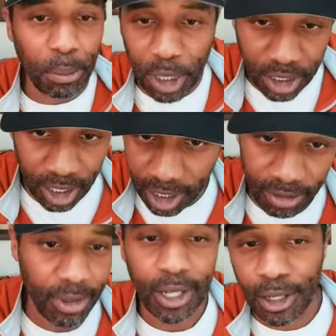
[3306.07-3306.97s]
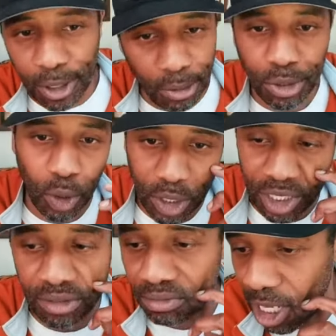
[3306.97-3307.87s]
Michigan, you know,
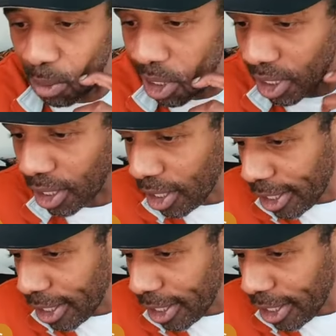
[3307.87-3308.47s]
Georgia, maybe